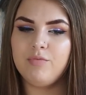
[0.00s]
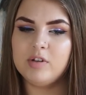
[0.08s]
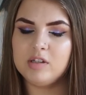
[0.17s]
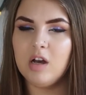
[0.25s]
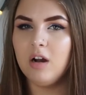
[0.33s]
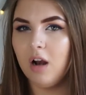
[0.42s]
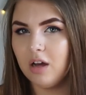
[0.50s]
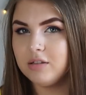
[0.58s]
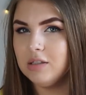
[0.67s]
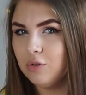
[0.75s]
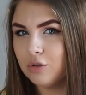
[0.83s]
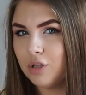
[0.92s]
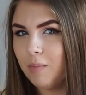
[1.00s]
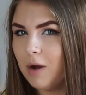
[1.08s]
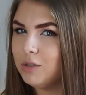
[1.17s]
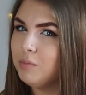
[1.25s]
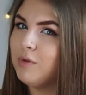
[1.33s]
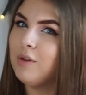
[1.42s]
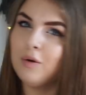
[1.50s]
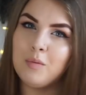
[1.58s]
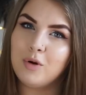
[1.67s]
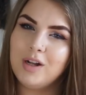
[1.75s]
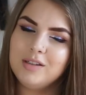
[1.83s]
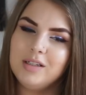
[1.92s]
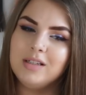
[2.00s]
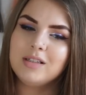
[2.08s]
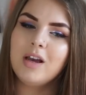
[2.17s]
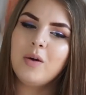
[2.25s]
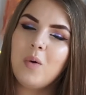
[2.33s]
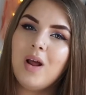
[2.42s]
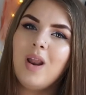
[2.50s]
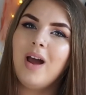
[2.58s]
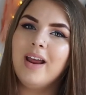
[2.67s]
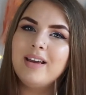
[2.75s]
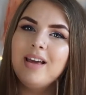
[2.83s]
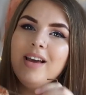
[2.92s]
the sunglasses not so much, but the normal glasses I quite like.